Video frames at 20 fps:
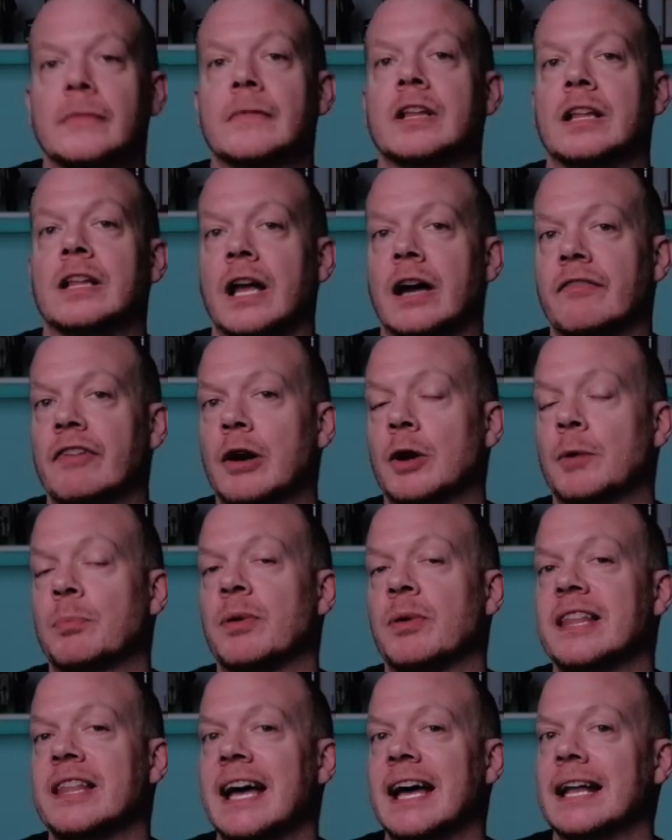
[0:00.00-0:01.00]
Now if I were to
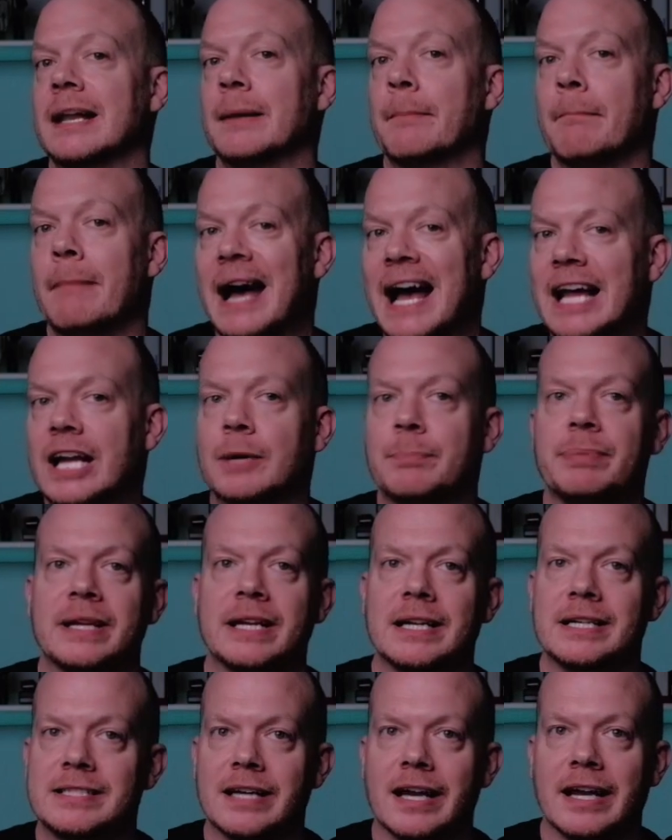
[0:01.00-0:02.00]
play that in a minor
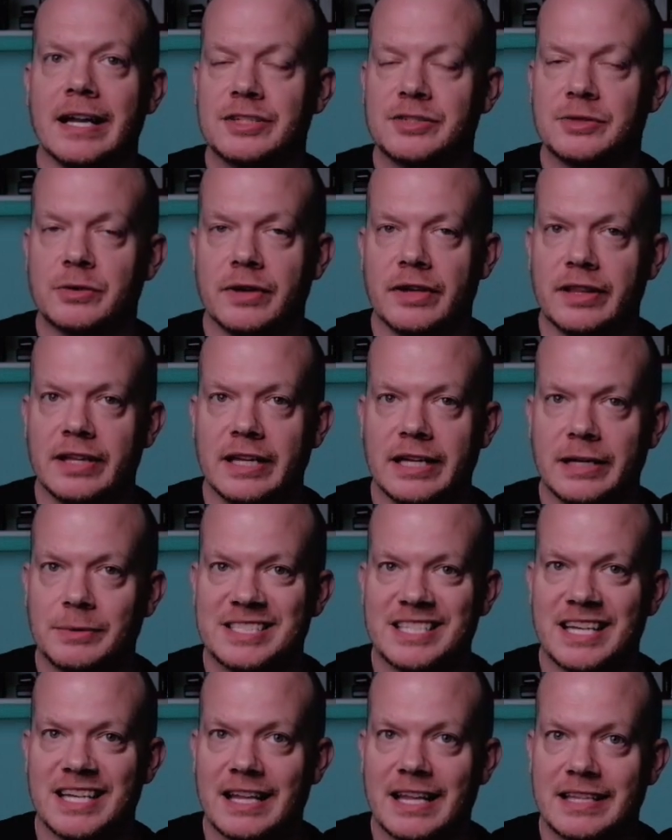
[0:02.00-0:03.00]
pentatonic sort of thing, it would
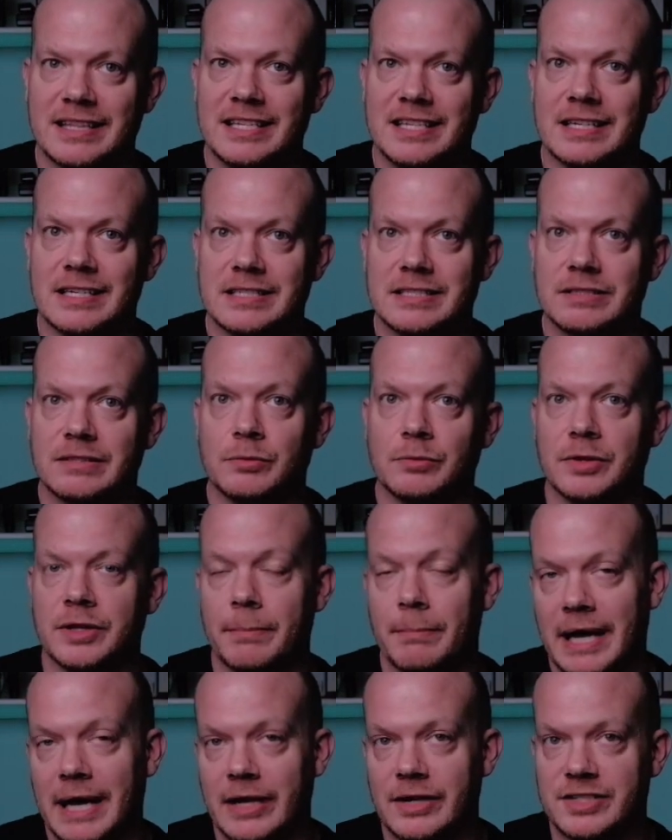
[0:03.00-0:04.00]
sound like this, with a
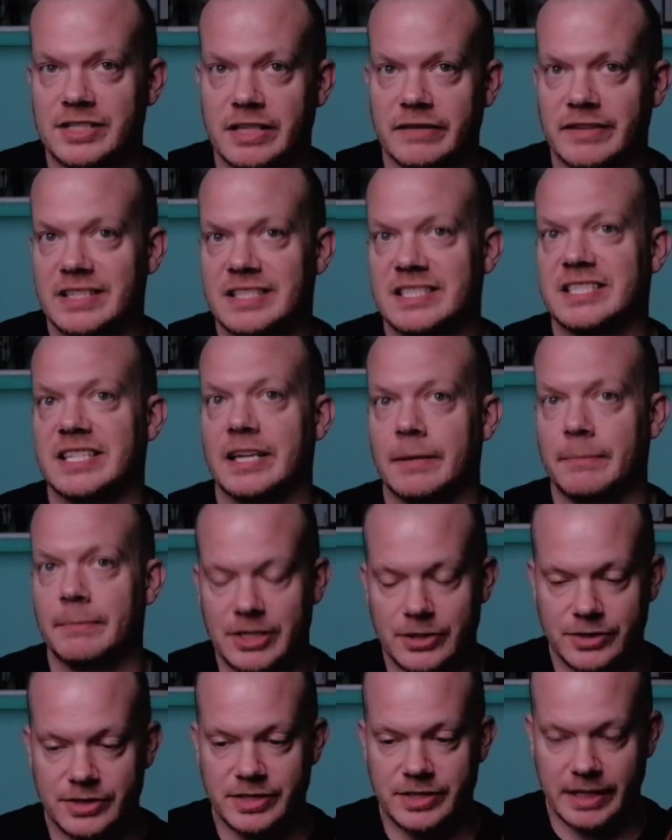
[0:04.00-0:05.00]
minor seventh instead of the
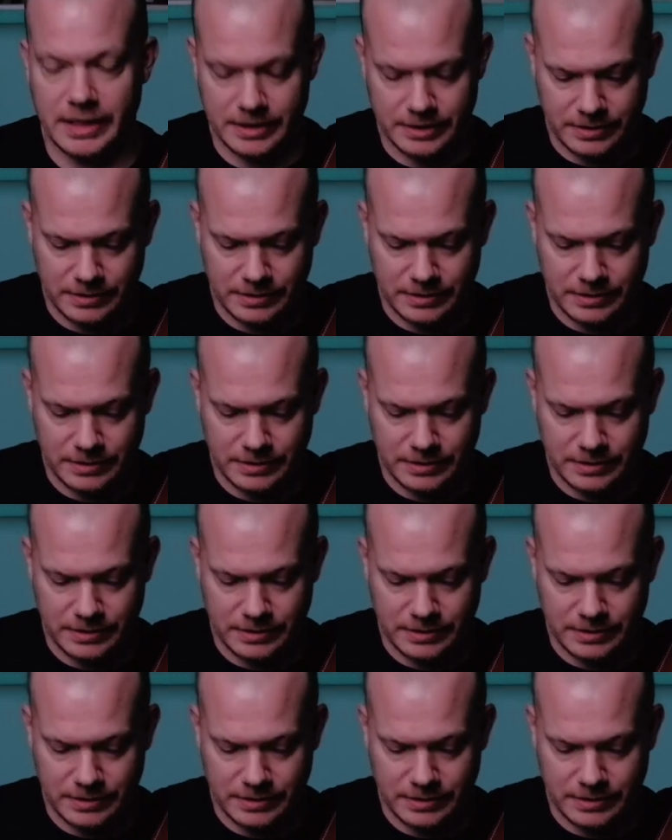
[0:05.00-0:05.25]
major six.